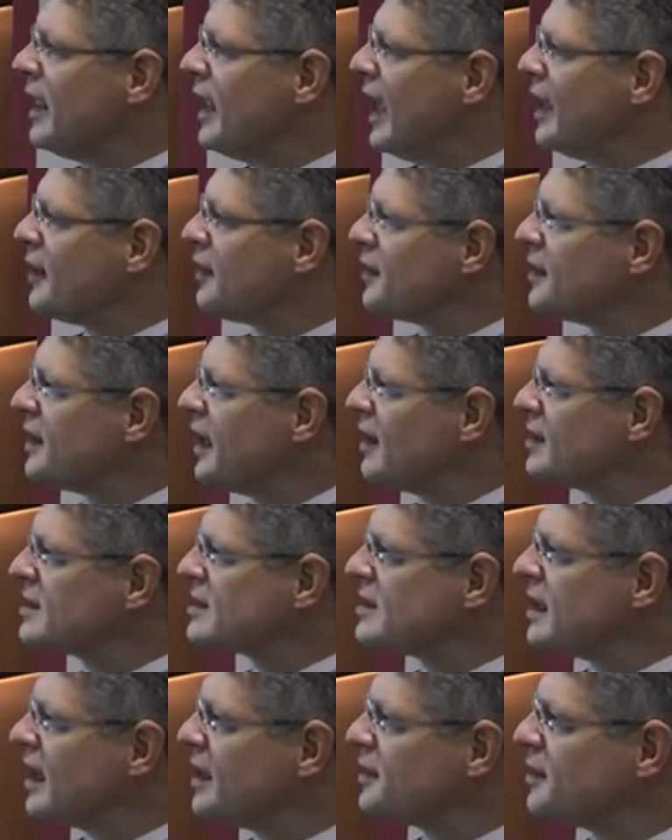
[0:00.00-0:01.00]
And on the
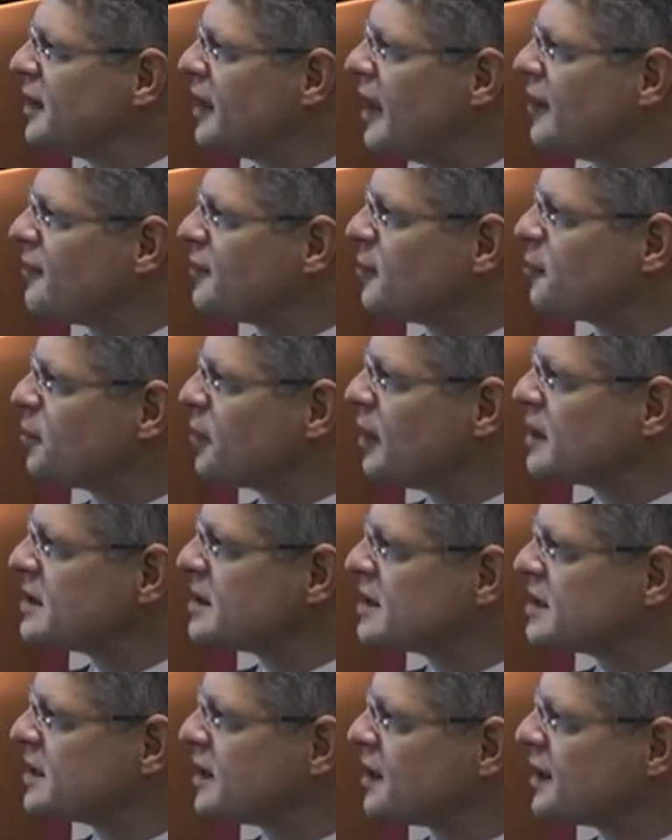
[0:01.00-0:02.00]
outside, you have the
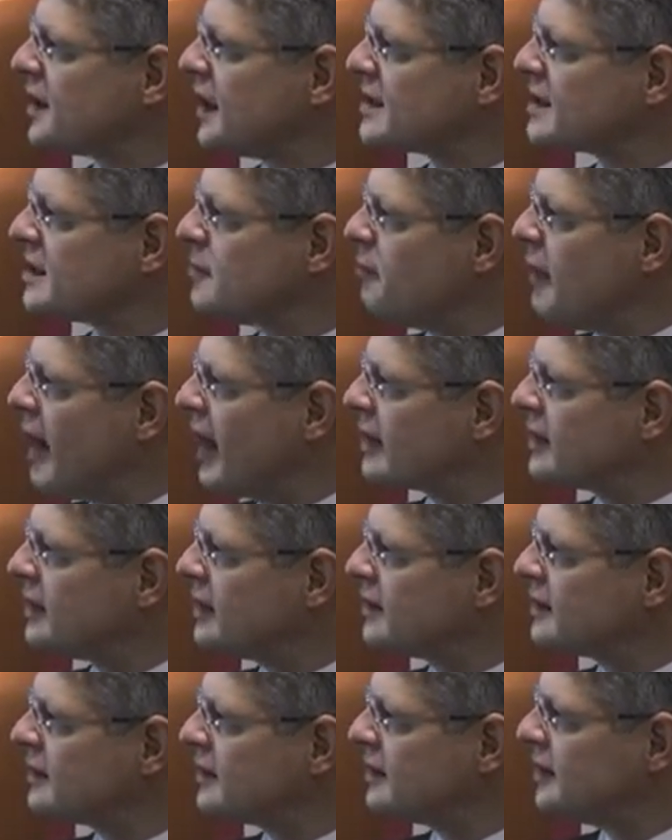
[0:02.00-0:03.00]
processor. There's a
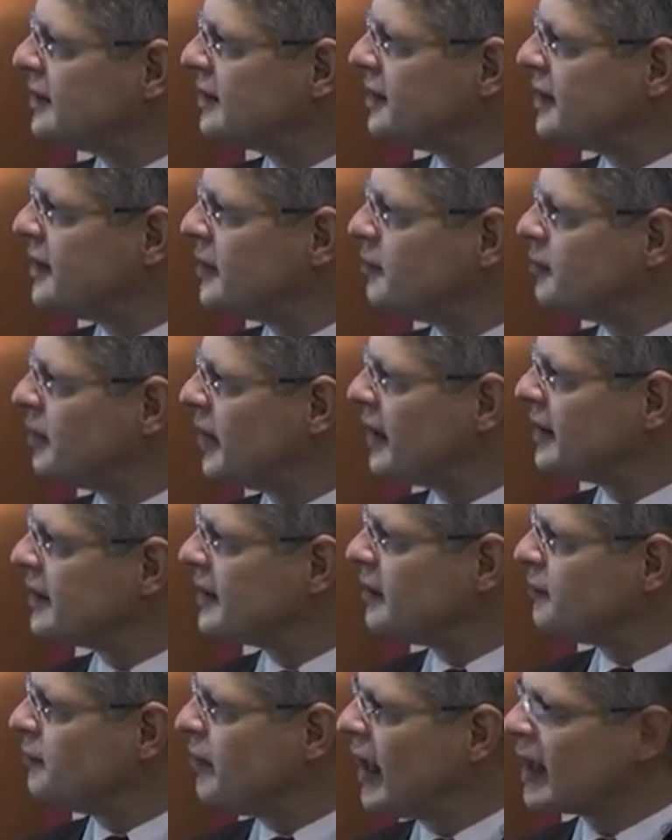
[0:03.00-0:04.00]
magnet in the implant
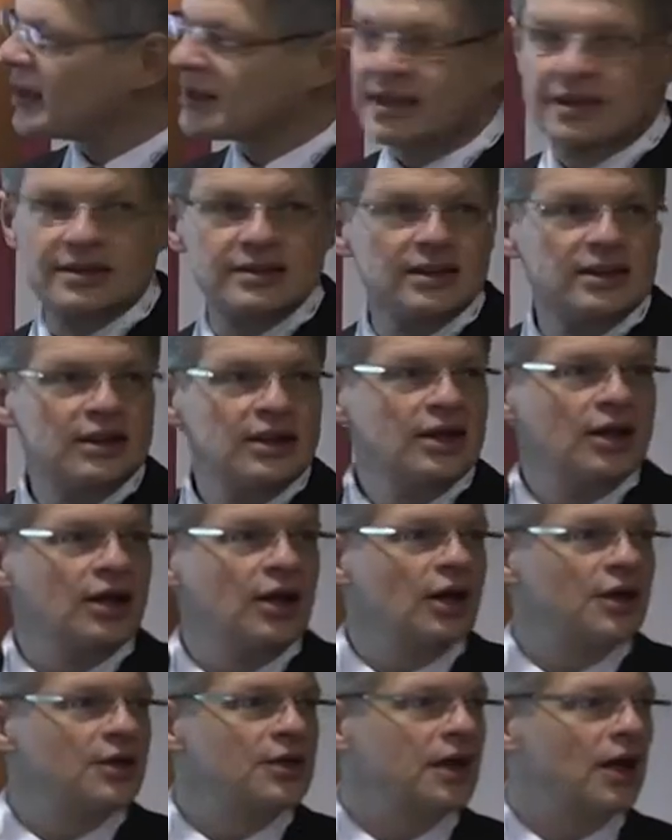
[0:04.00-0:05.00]
and a magnet
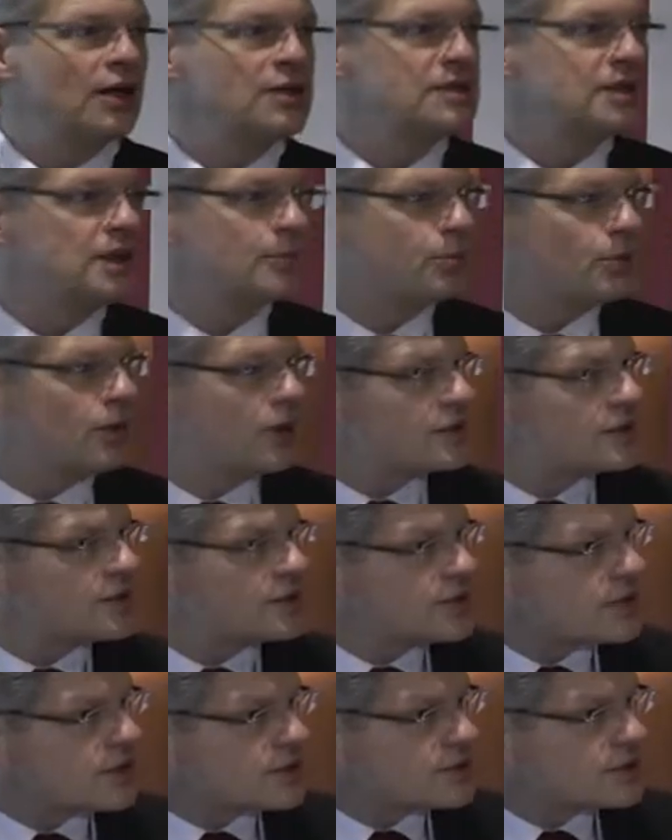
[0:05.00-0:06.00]
on the outside
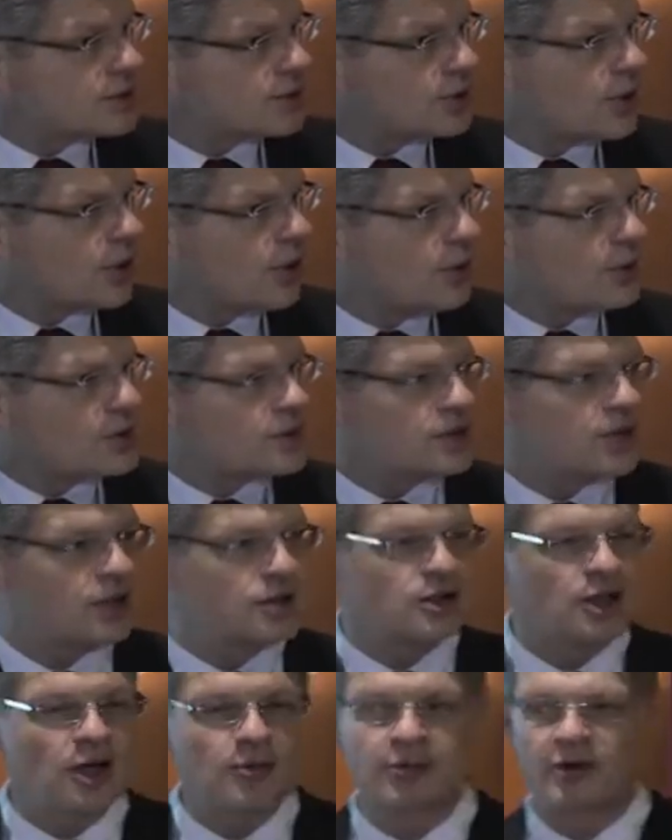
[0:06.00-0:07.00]
processor, so it holds
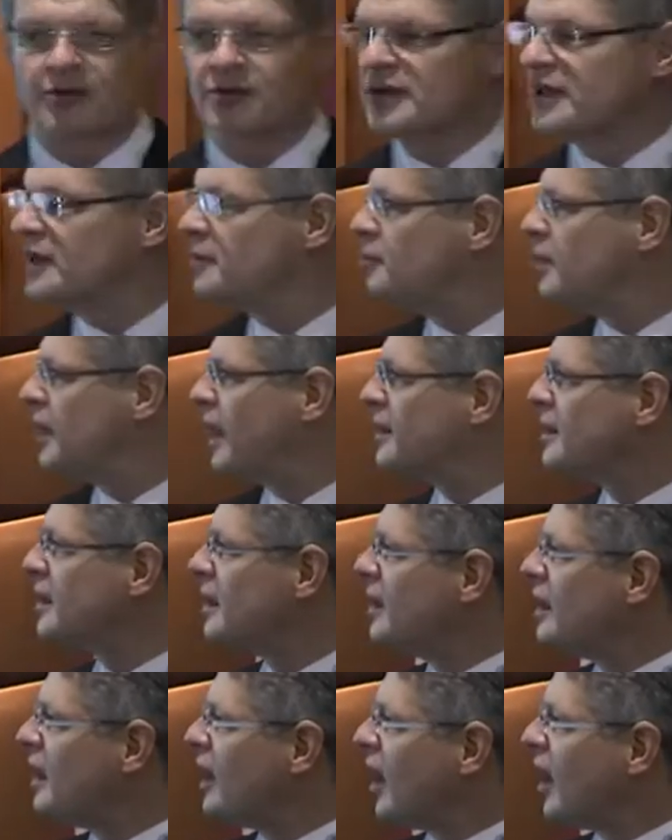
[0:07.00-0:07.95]
on top of the implant.